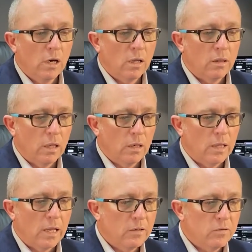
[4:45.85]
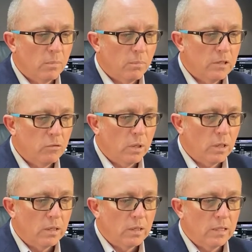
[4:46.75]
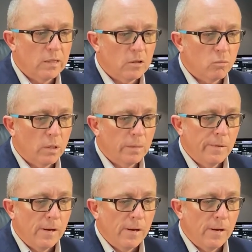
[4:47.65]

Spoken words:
then that is the place where you can get that one.